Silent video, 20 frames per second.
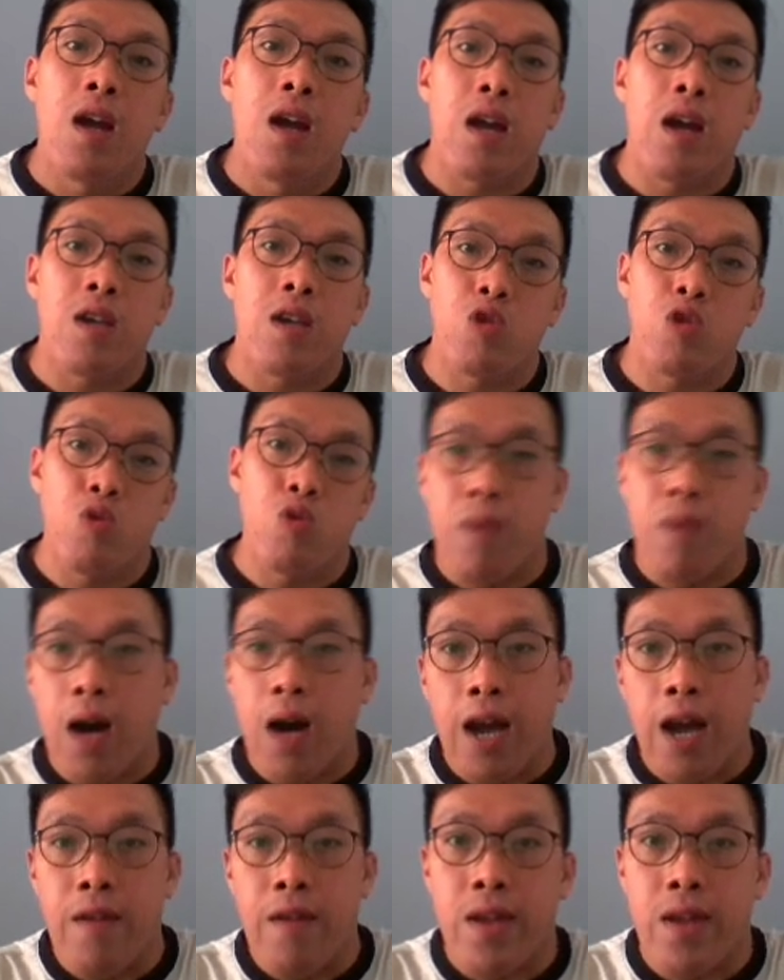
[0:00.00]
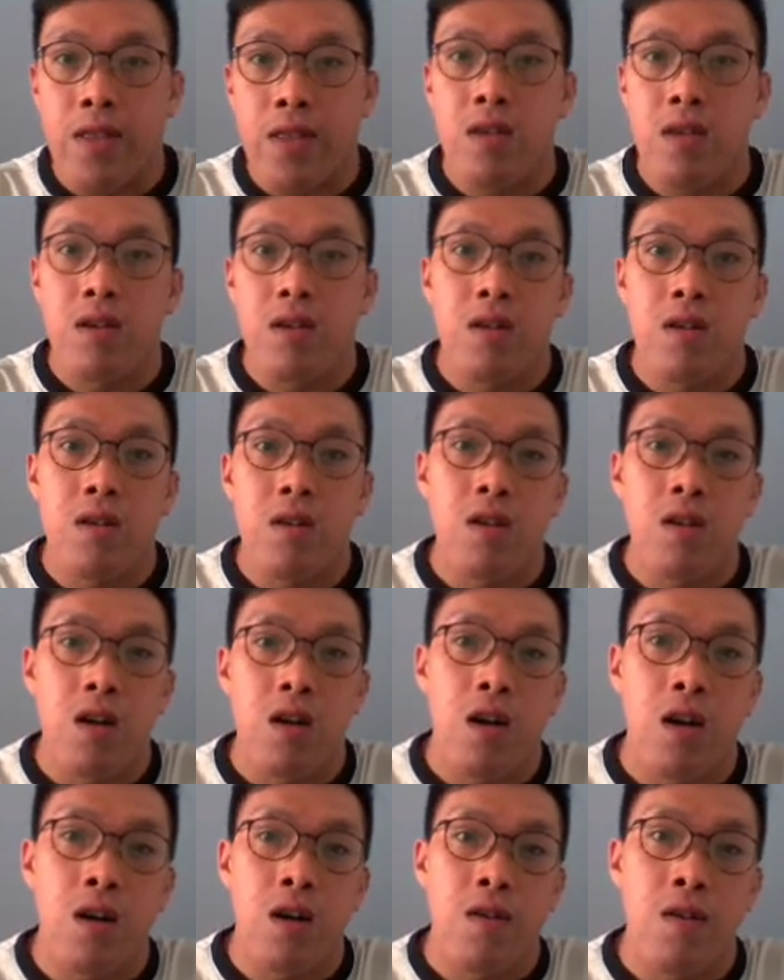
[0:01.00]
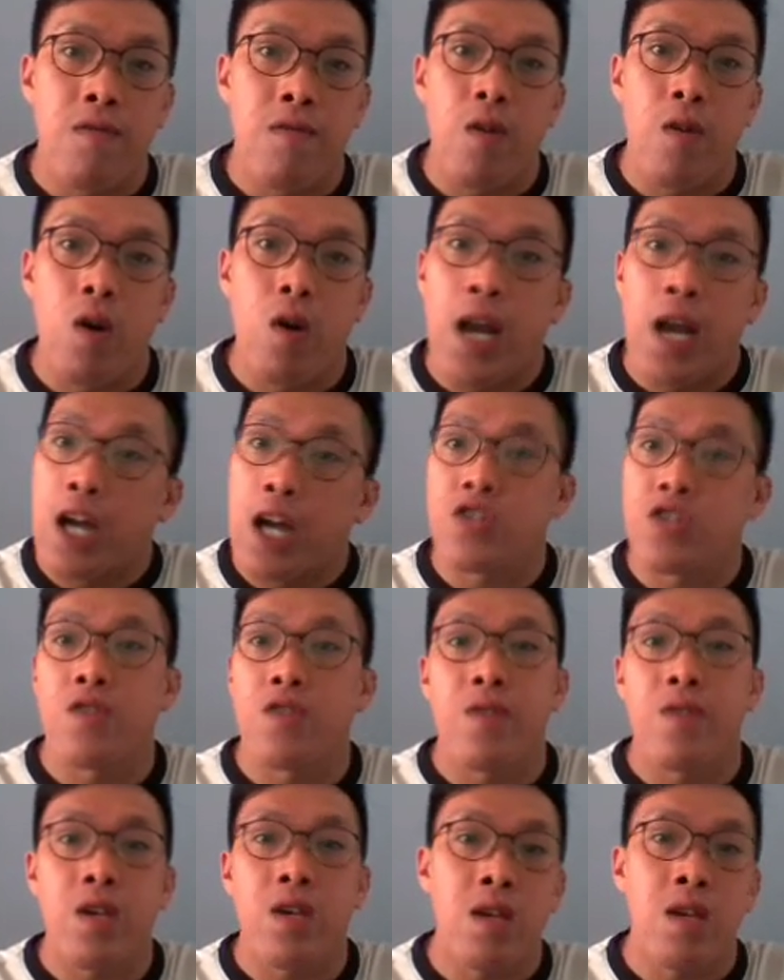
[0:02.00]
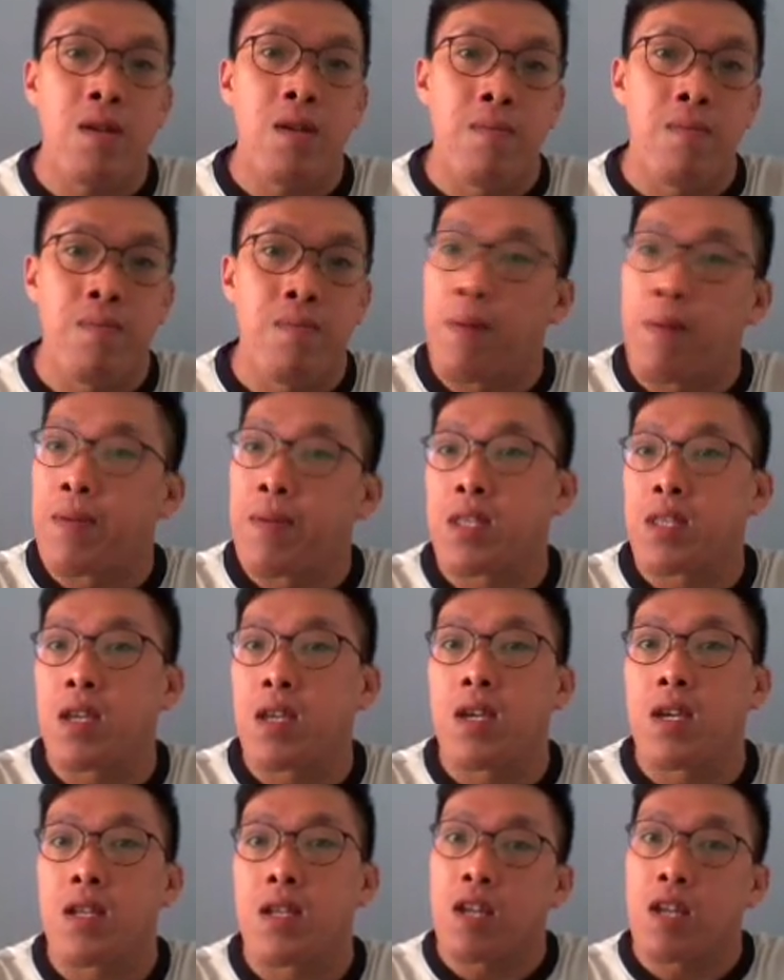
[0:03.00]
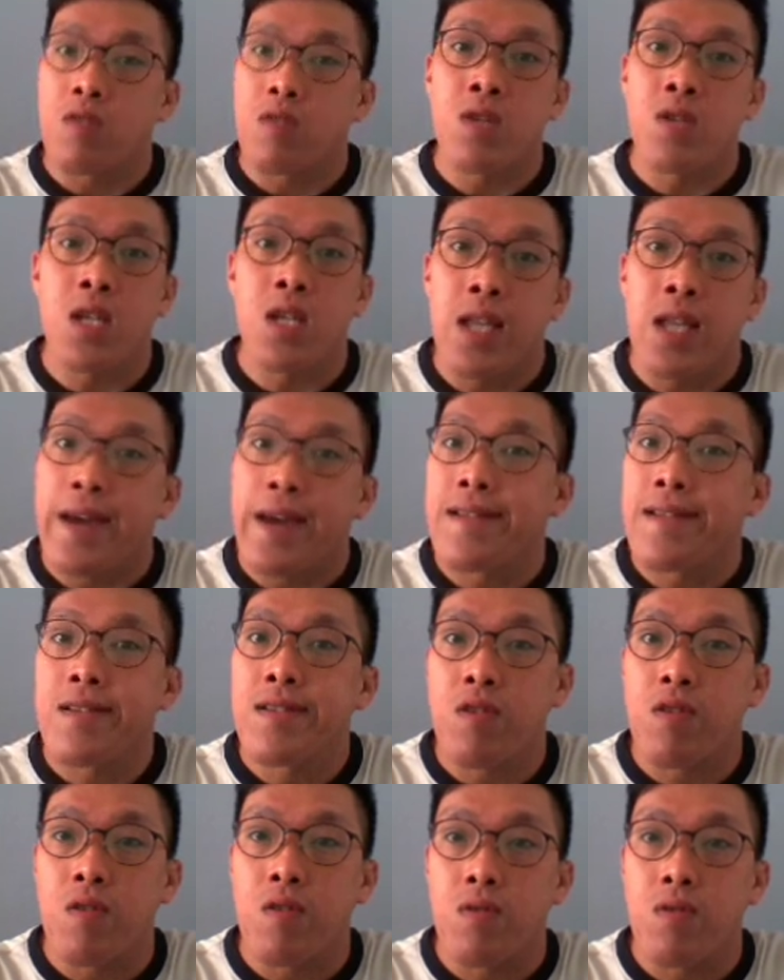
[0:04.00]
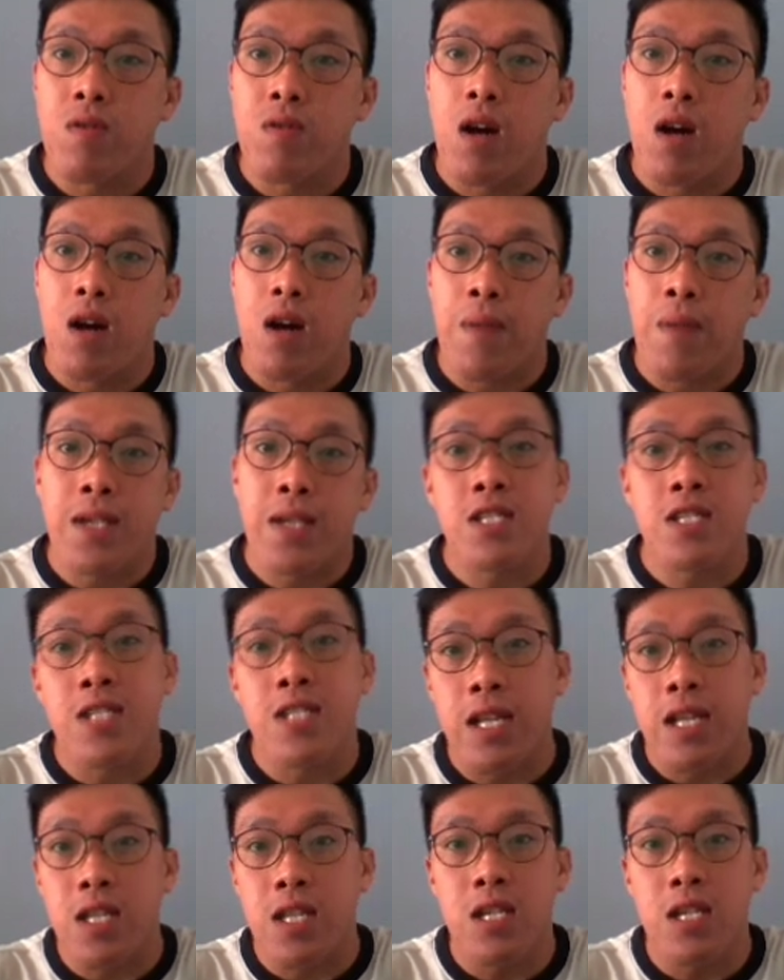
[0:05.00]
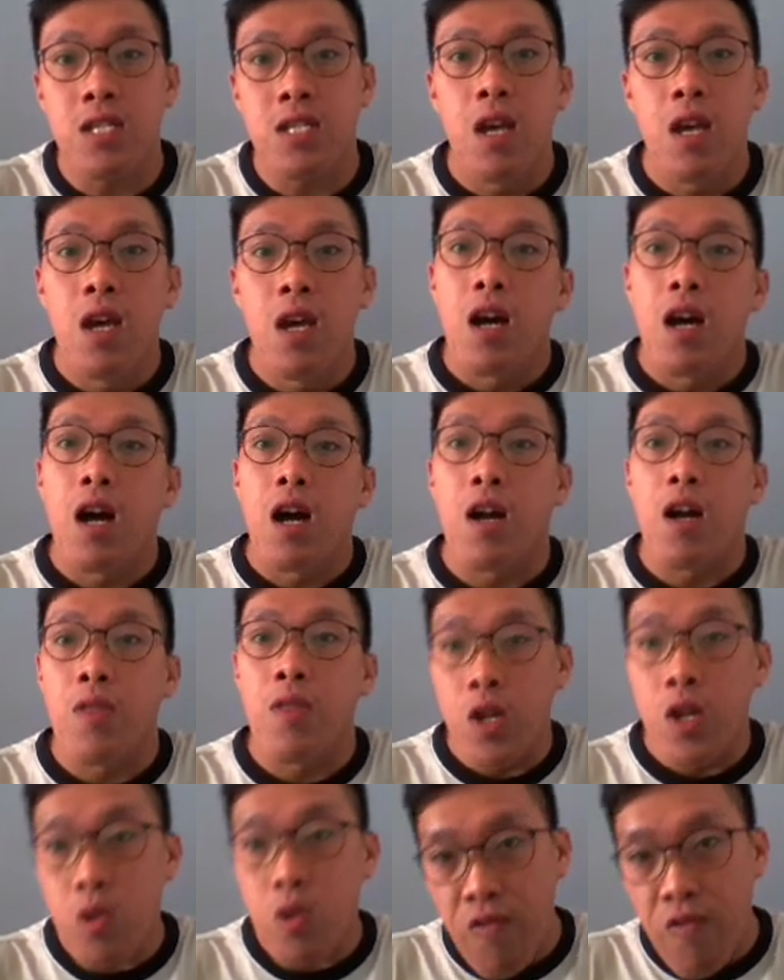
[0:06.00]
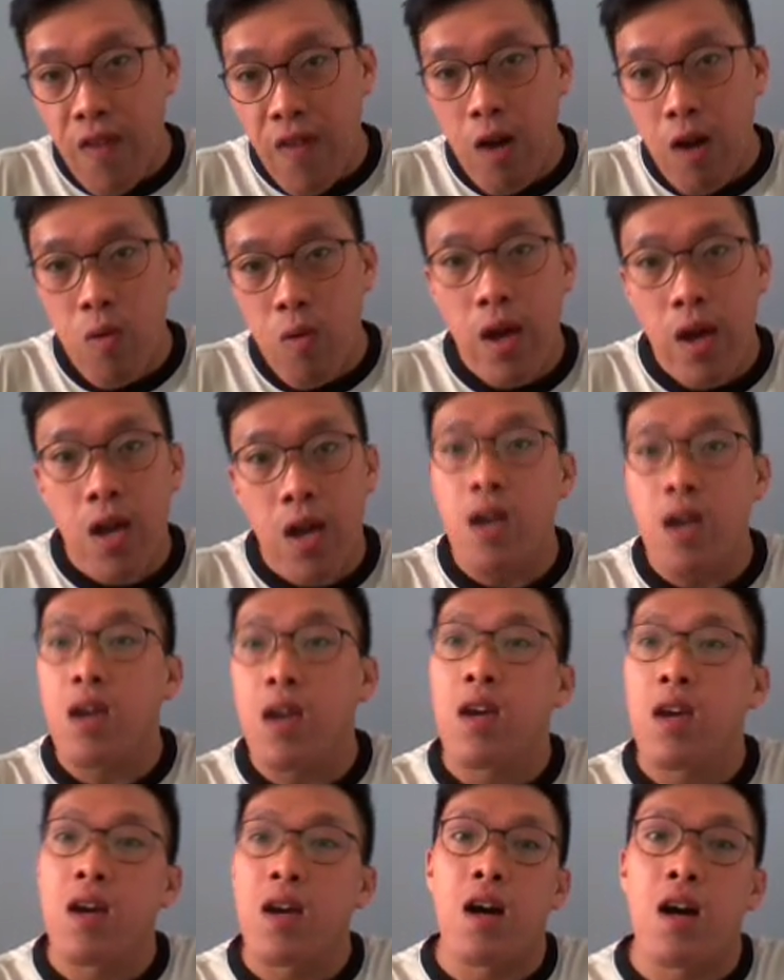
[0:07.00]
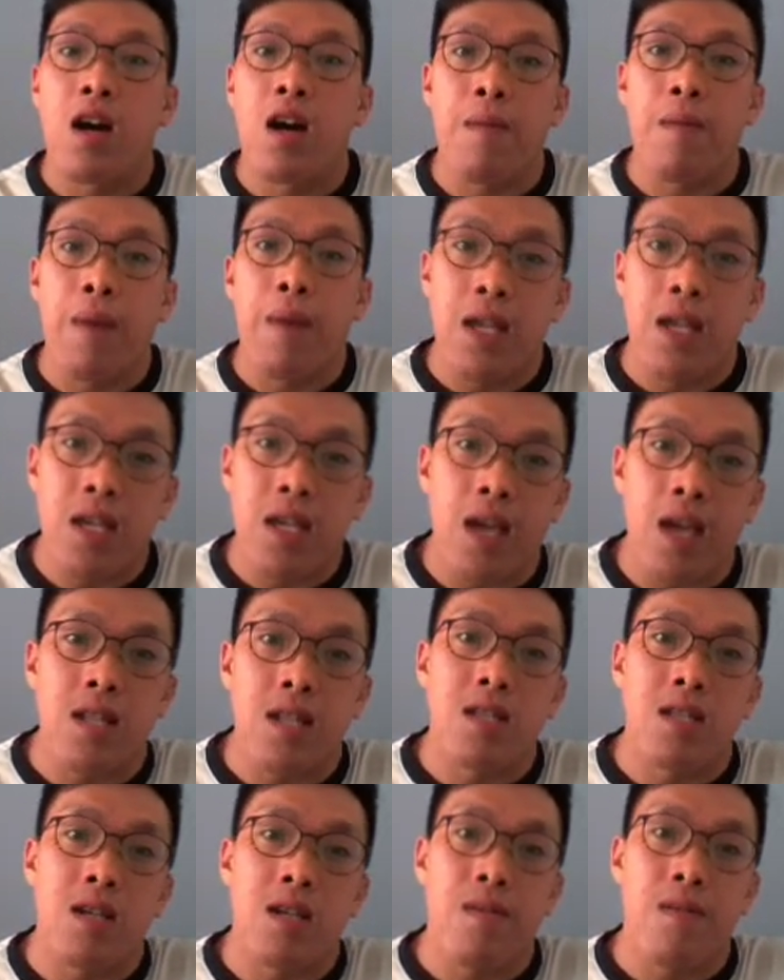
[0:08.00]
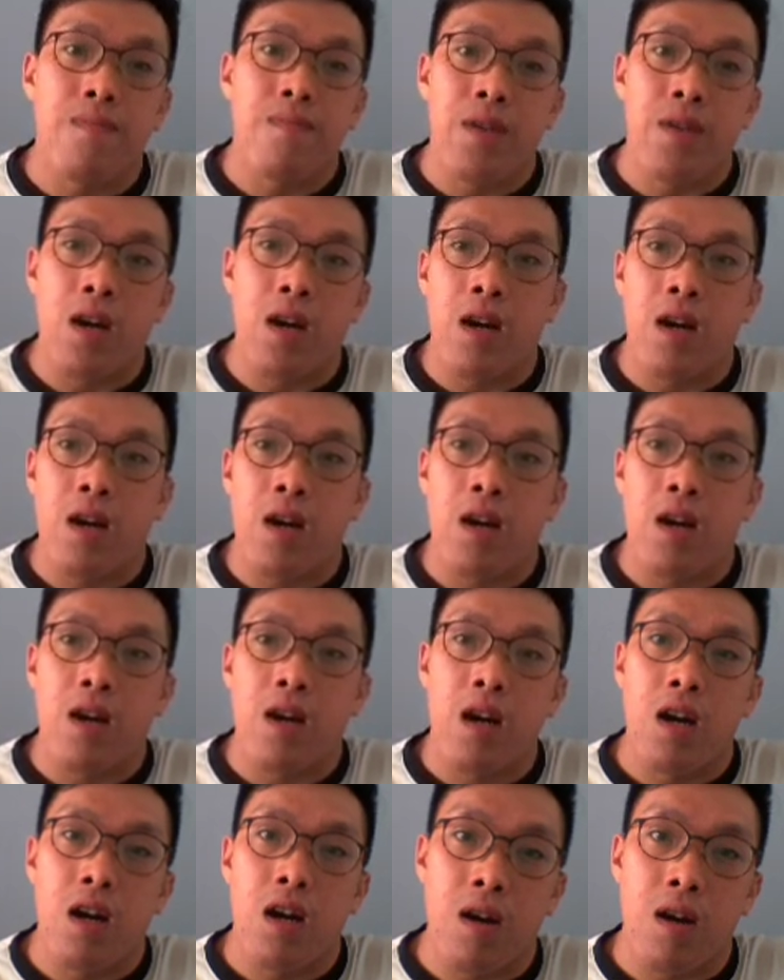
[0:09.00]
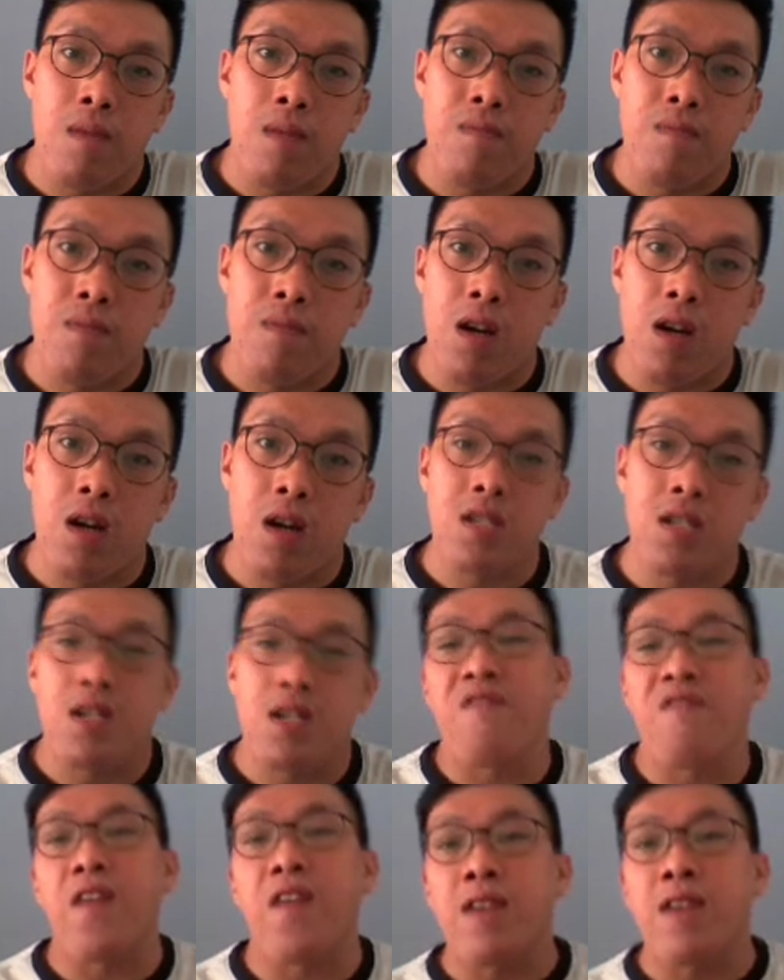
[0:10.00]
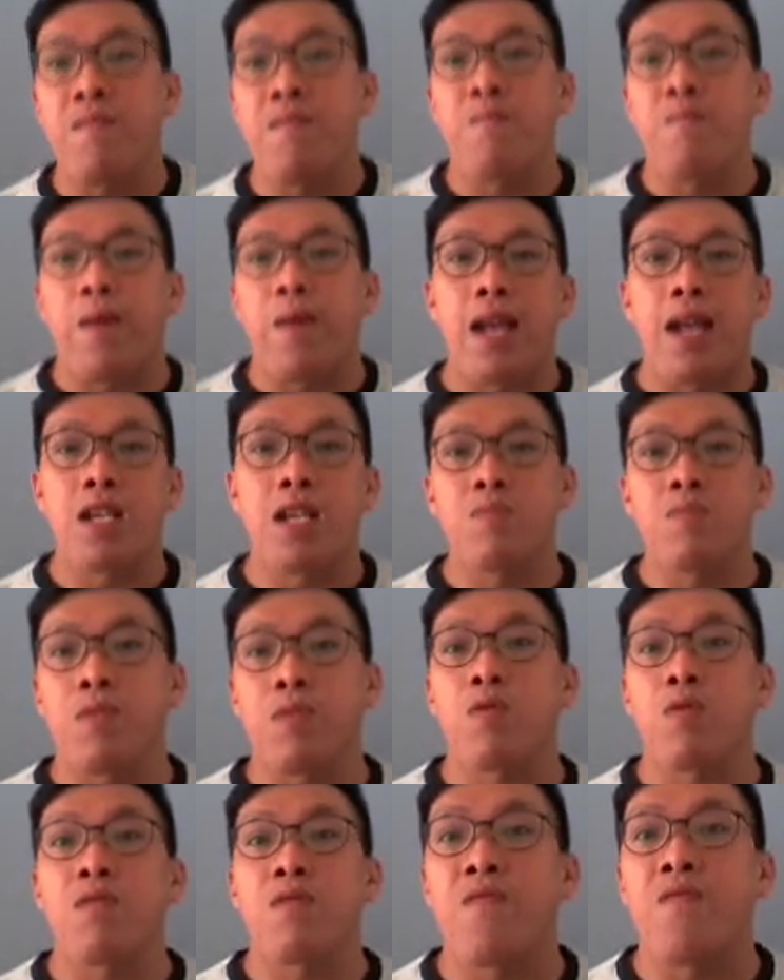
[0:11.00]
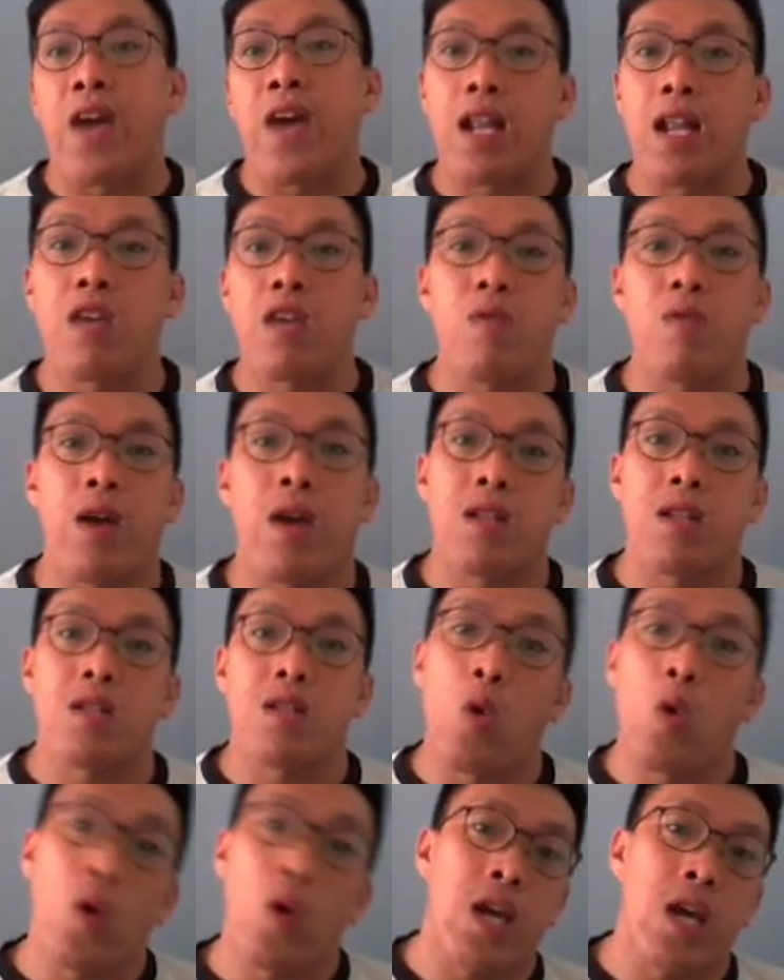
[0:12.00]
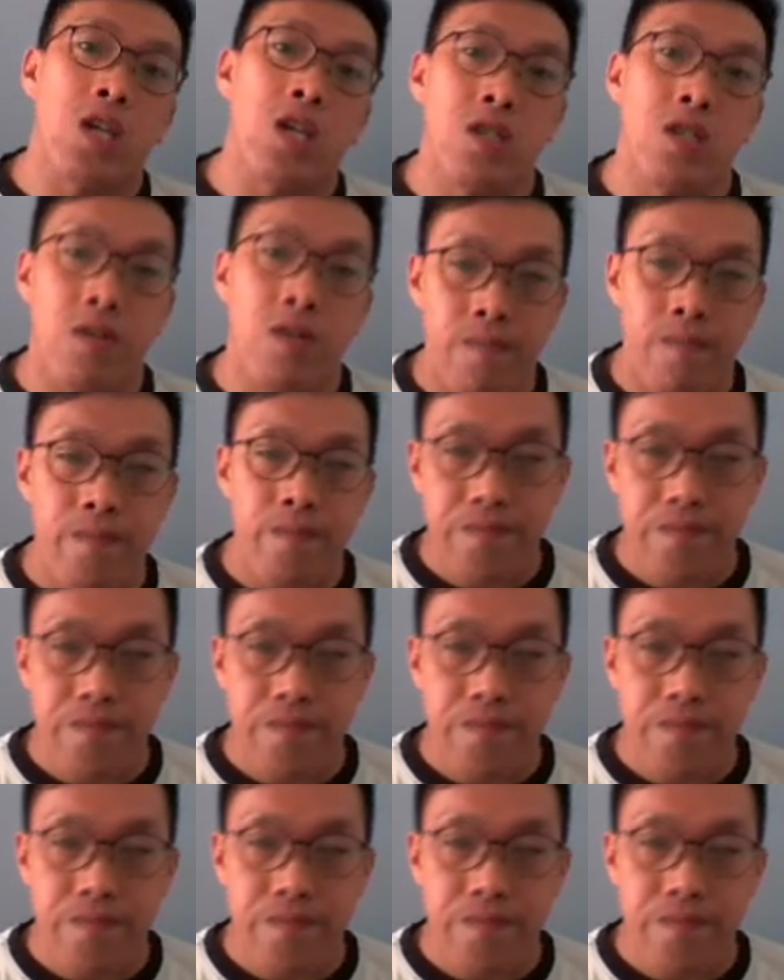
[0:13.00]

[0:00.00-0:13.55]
like super high rental for luxury property. They don't need that. So places like this, not too far away, but yet it's a fine balance between value and location,